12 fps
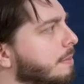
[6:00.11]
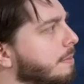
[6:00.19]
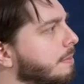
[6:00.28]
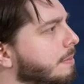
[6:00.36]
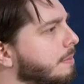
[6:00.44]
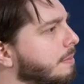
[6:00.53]

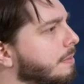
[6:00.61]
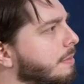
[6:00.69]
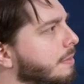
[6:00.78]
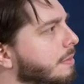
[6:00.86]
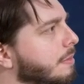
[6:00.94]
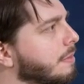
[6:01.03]

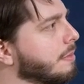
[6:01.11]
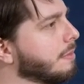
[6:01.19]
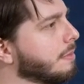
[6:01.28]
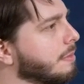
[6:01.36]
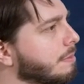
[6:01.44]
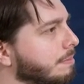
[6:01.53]

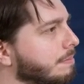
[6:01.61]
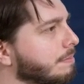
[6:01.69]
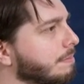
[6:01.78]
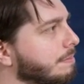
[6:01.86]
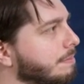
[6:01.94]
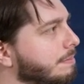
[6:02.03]

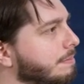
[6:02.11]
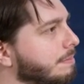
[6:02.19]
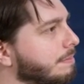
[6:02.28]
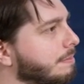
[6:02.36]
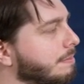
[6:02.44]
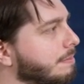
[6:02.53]

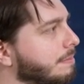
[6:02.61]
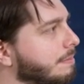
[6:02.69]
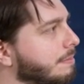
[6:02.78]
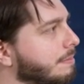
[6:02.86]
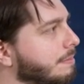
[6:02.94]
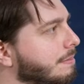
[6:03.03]

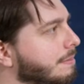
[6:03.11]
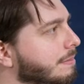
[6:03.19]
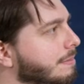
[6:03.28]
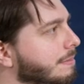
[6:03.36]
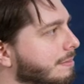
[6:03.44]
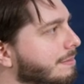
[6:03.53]

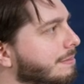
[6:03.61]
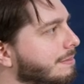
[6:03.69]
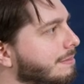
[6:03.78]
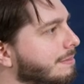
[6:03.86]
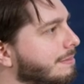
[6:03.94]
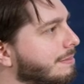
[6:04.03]

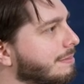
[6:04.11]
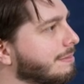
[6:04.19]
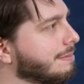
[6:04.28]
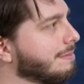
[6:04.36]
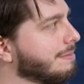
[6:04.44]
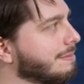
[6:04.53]

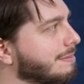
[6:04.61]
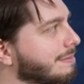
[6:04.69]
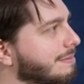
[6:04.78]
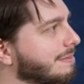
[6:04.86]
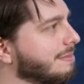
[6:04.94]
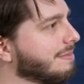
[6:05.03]

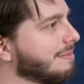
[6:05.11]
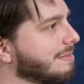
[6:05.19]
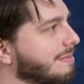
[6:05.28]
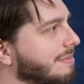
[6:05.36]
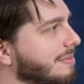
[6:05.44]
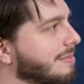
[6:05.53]

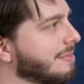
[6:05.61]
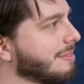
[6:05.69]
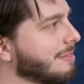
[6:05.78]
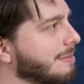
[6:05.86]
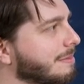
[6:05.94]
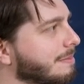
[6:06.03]

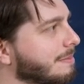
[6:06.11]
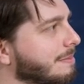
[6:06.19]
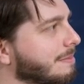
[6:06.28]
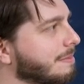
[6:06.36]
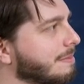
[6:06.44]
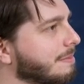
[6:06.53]

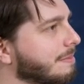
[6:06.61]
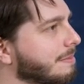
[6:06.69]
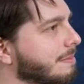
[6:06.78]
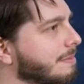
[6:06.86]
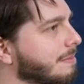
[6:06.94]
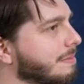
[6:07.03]
(silent)